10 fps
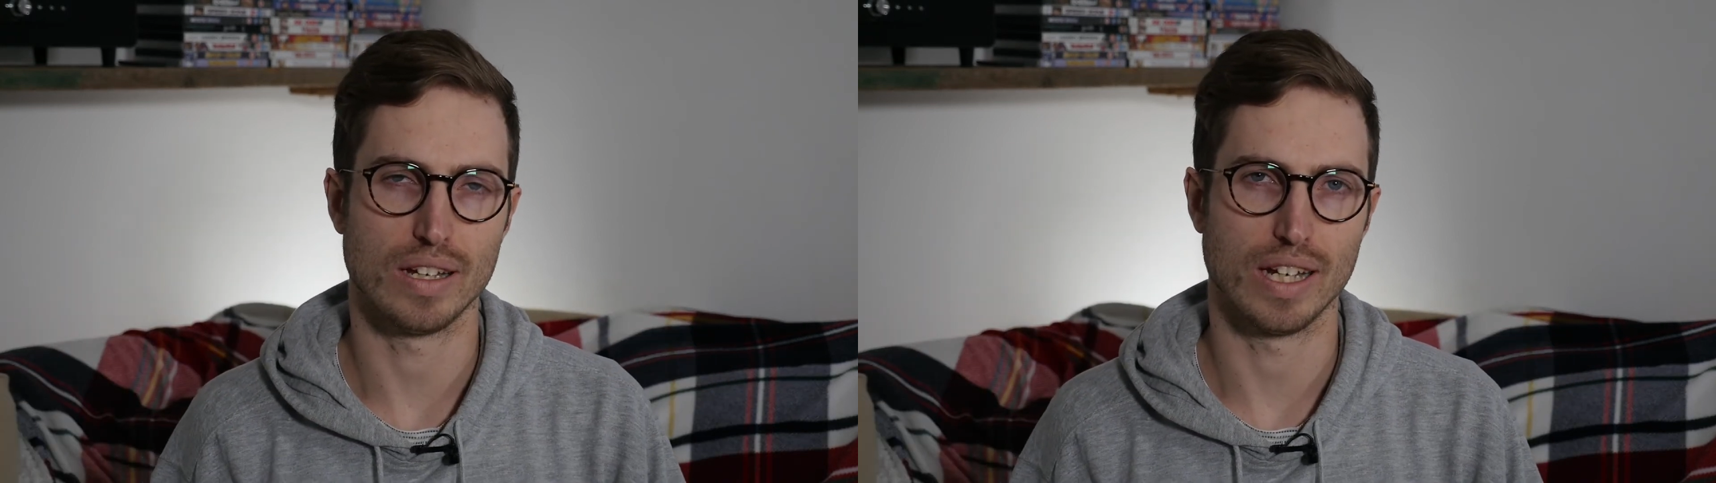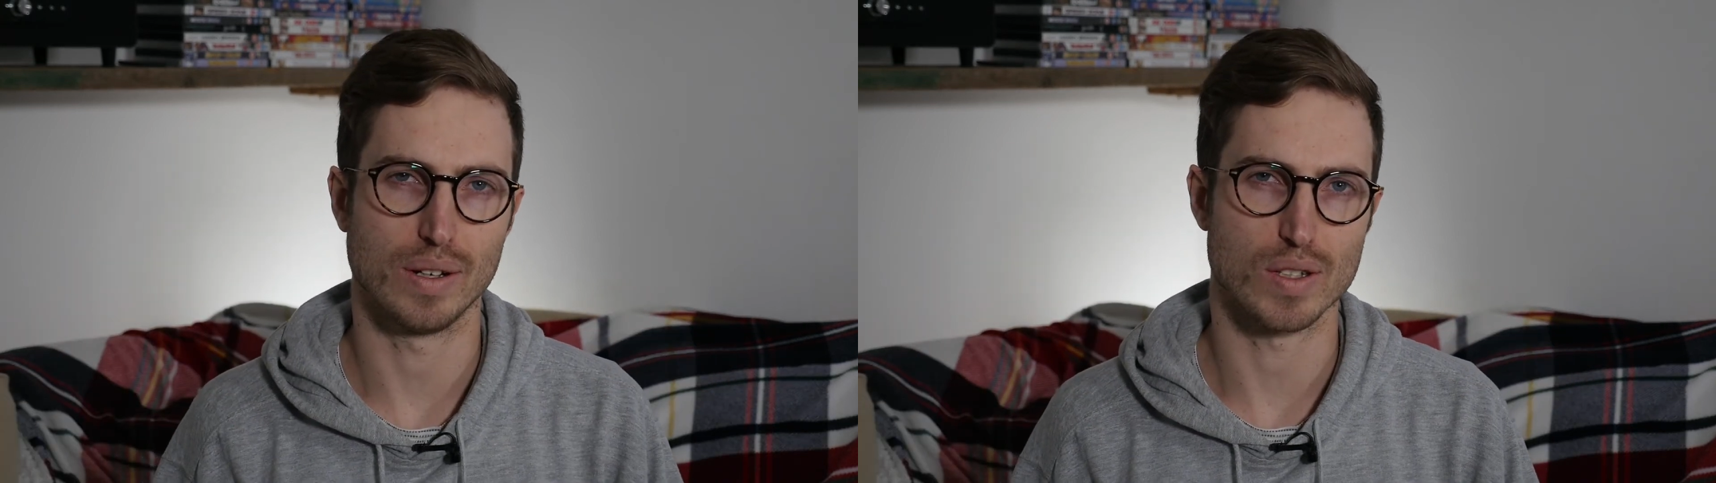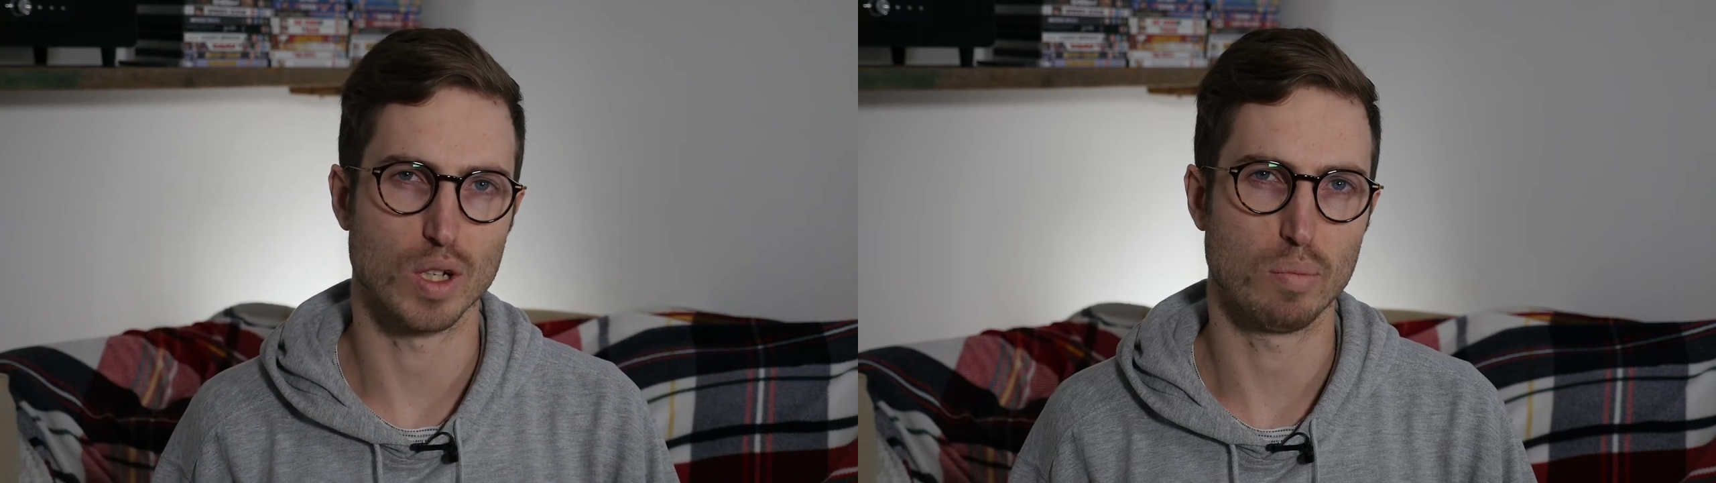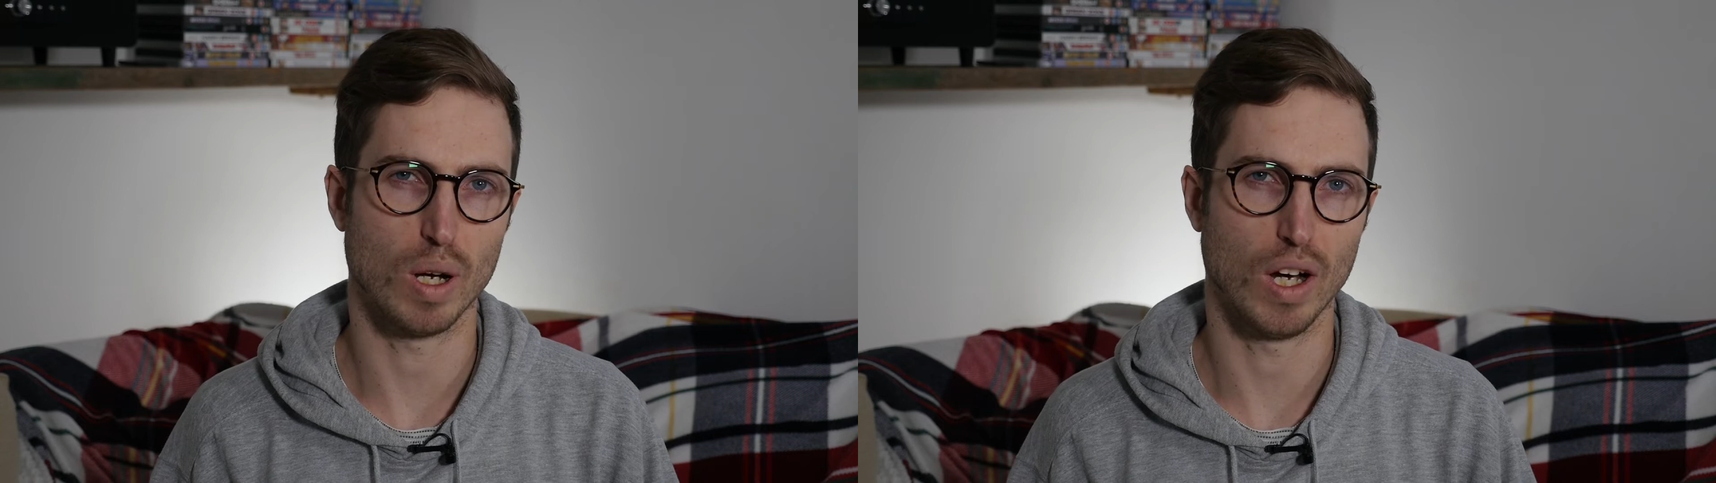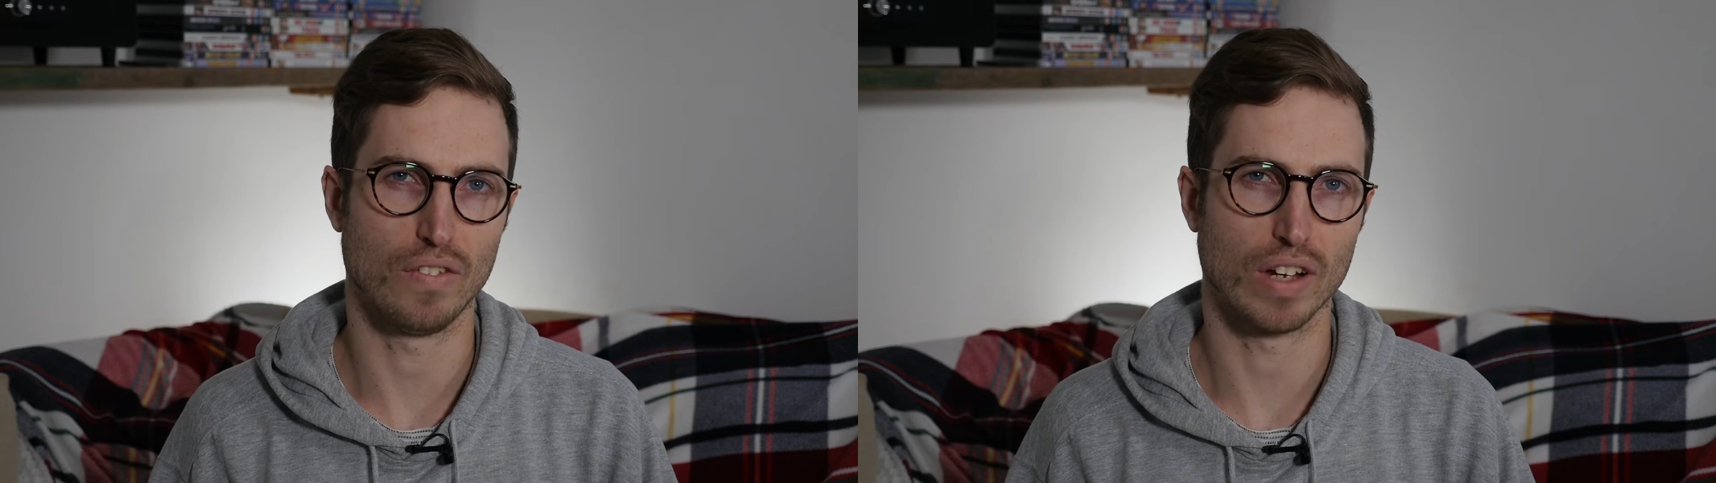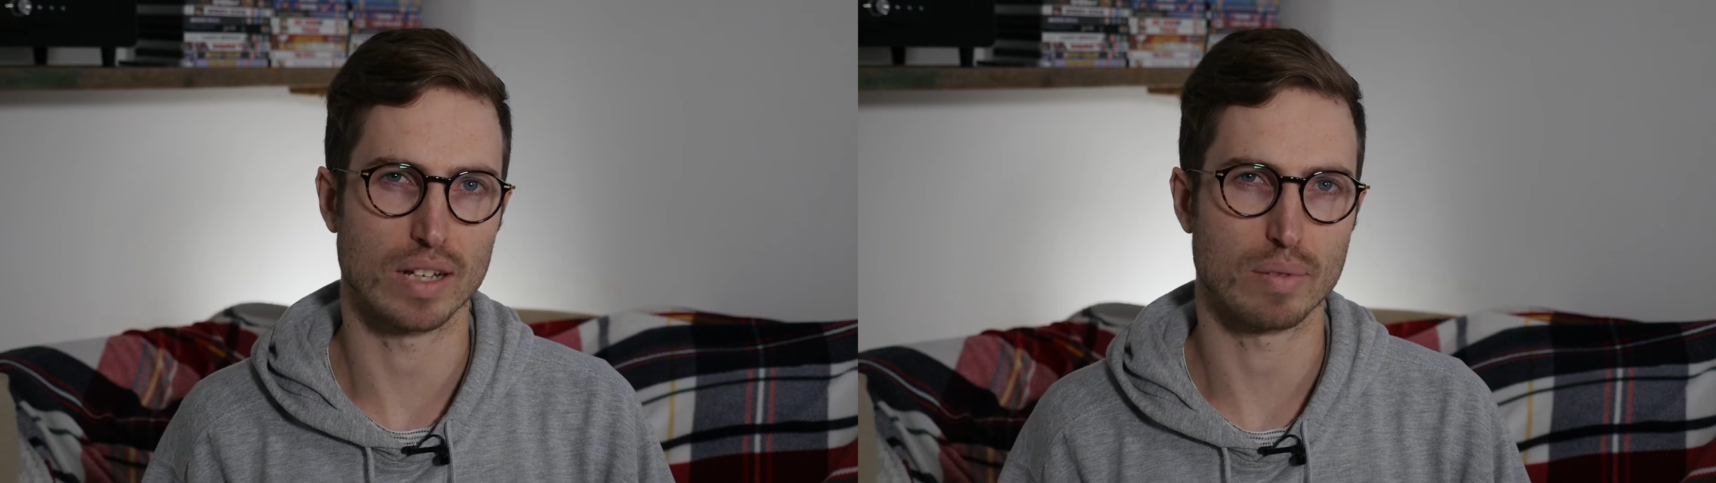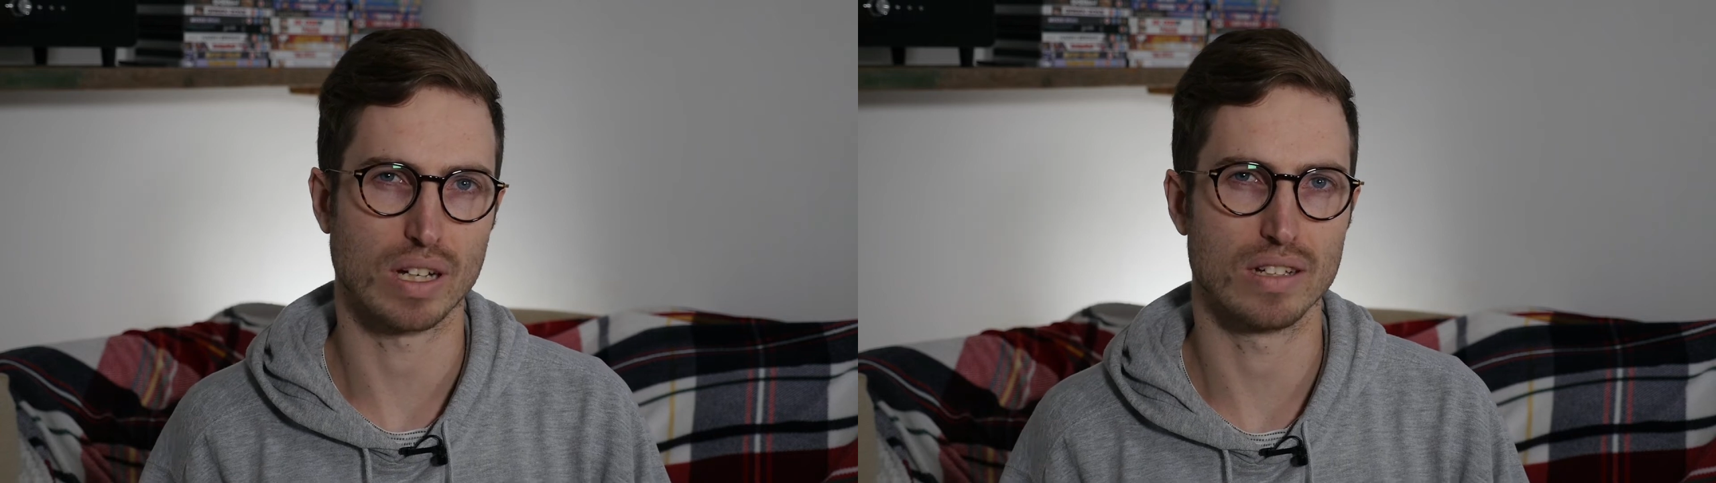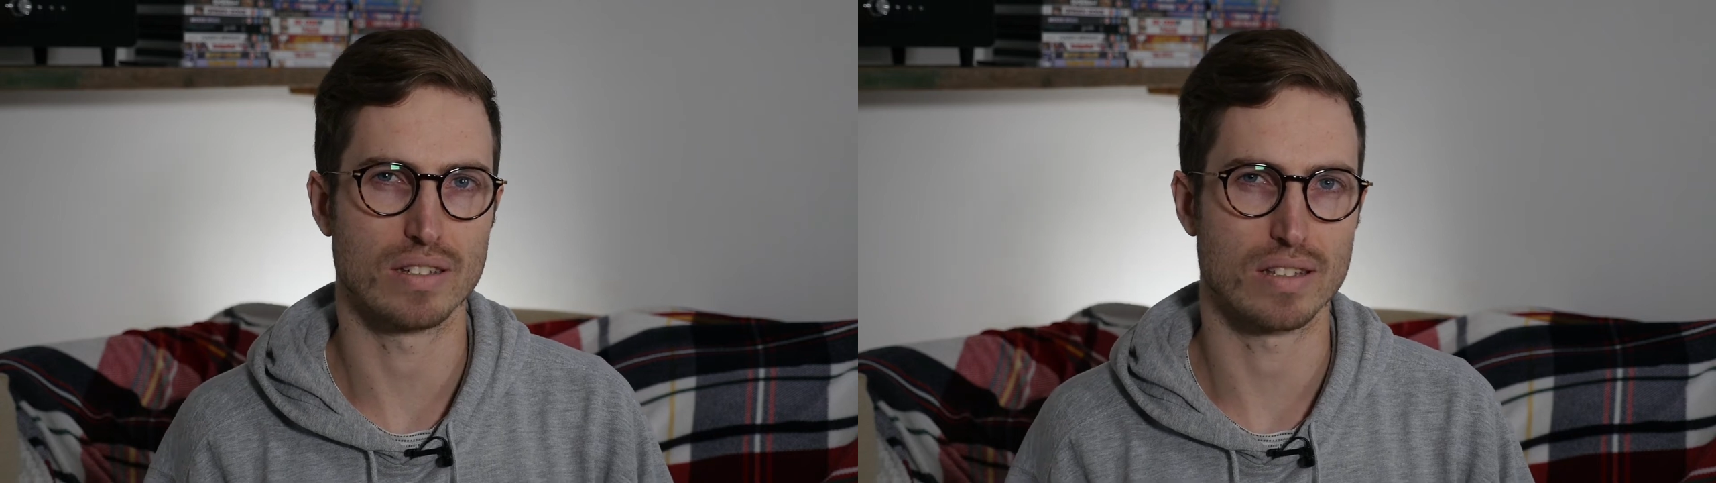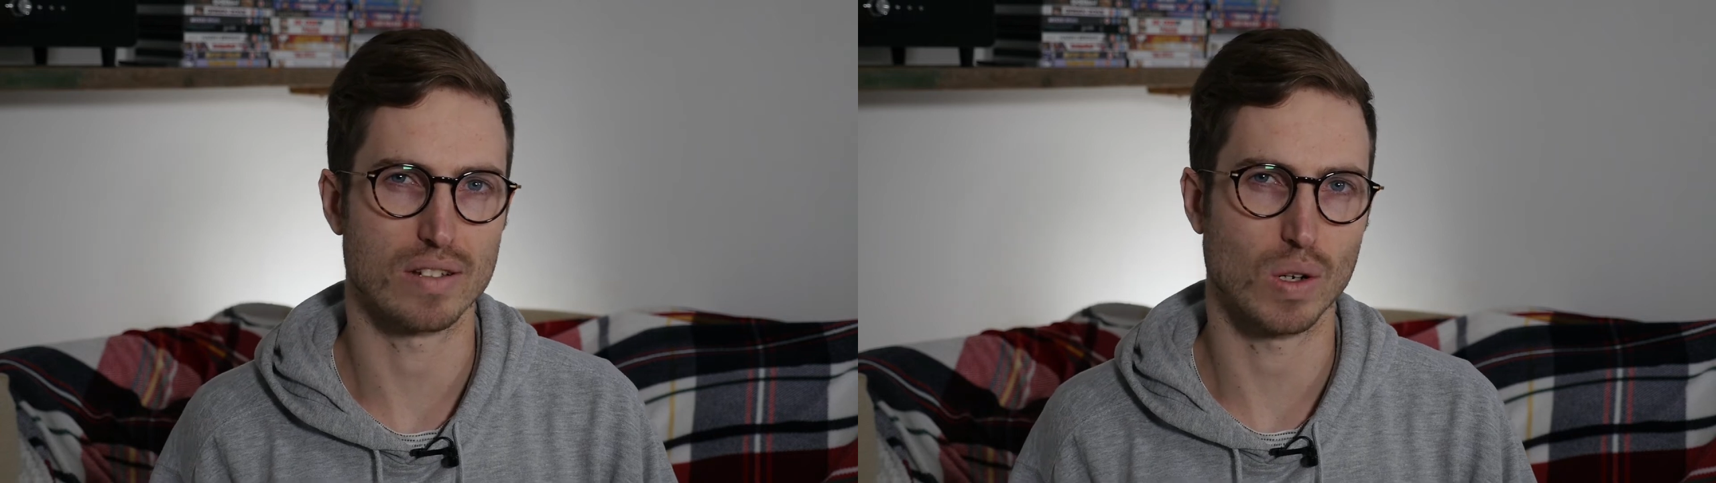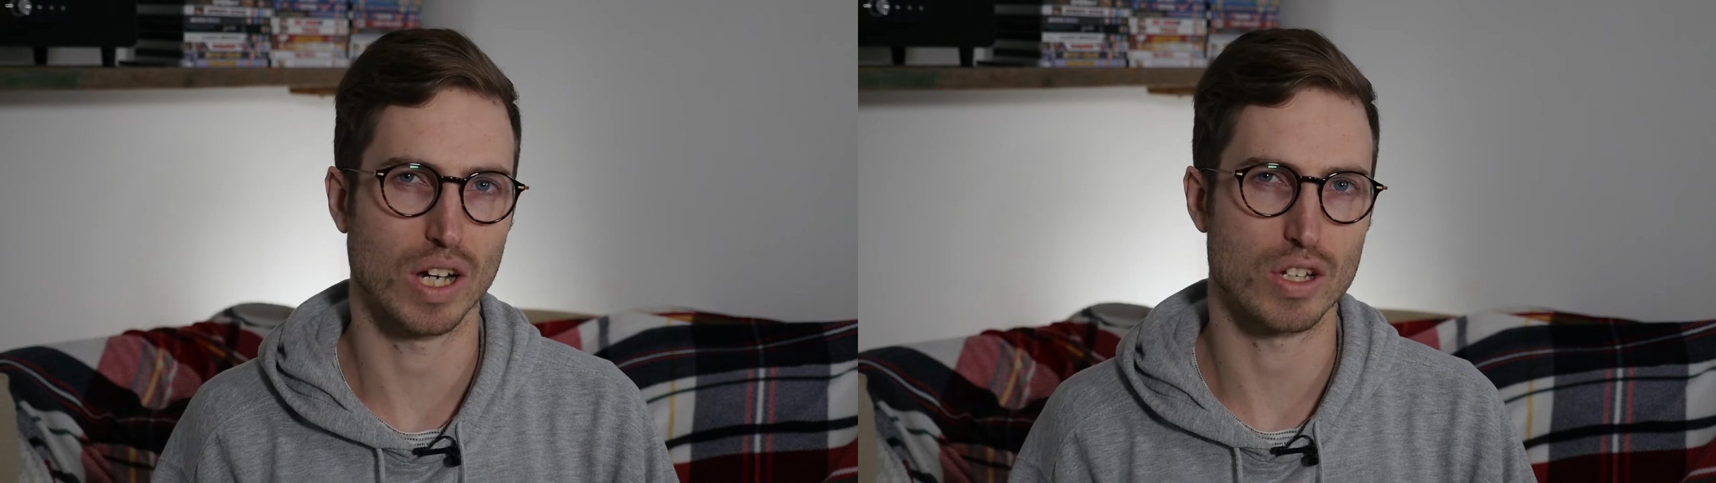Now it's not perfect because it's
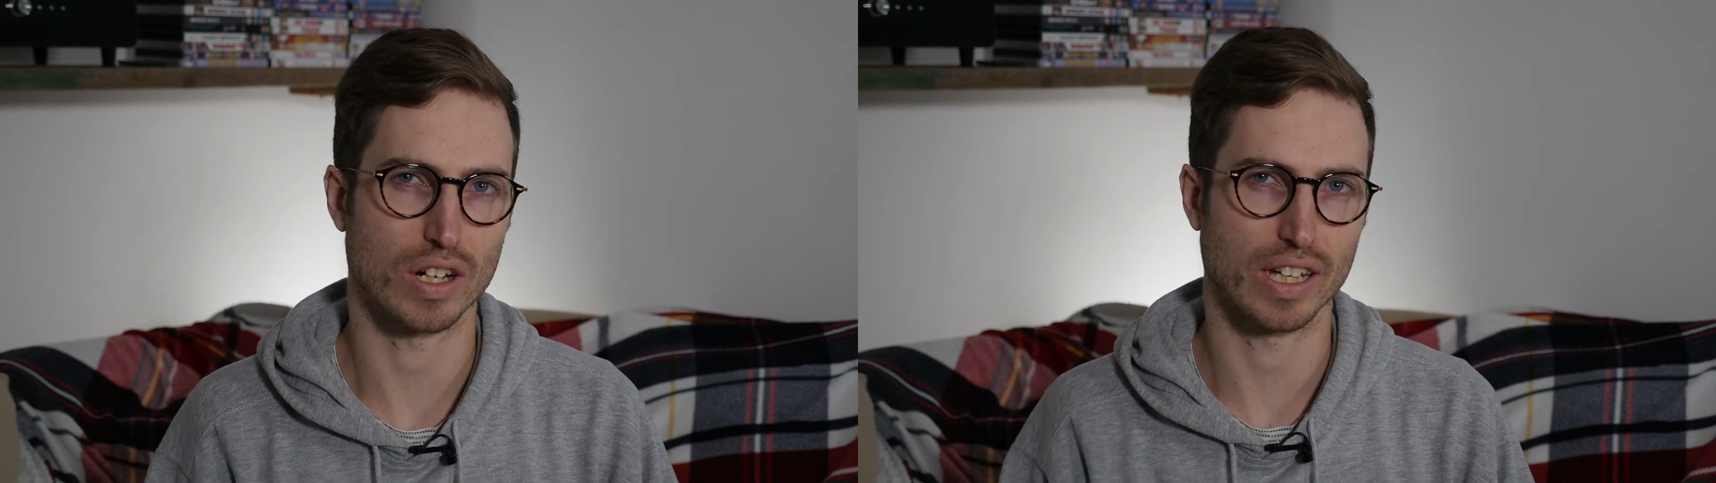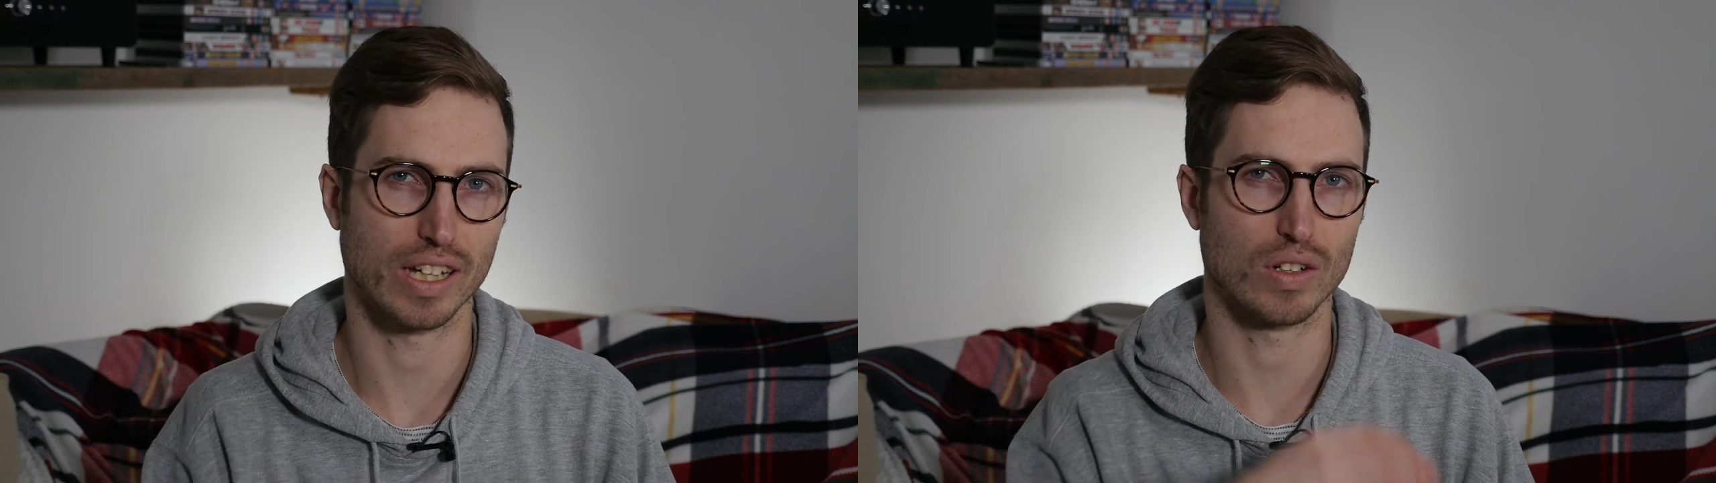quite tricky.